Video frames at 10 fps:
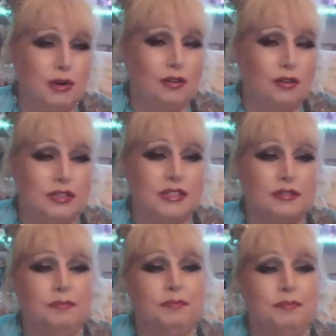You know,
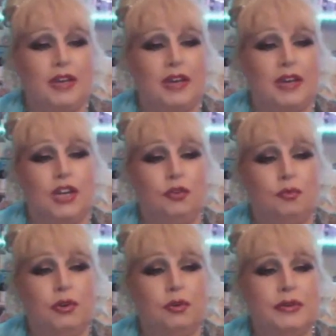we always expect
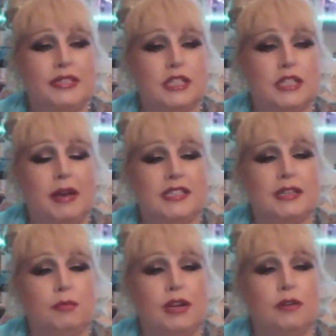someone else to be as
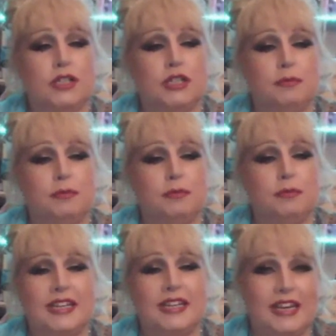
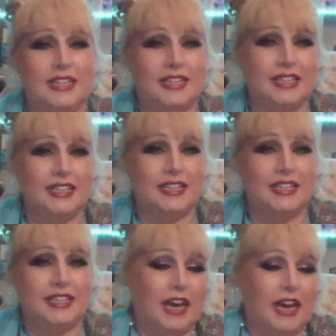dedicated and
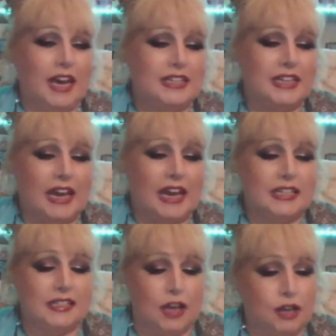as,
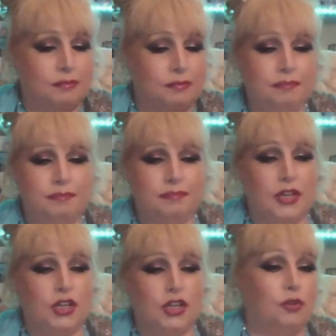you know, good at
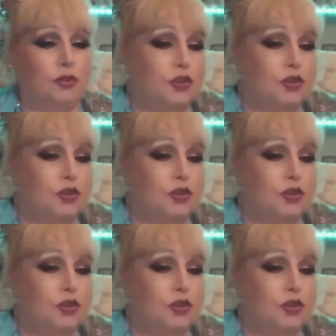what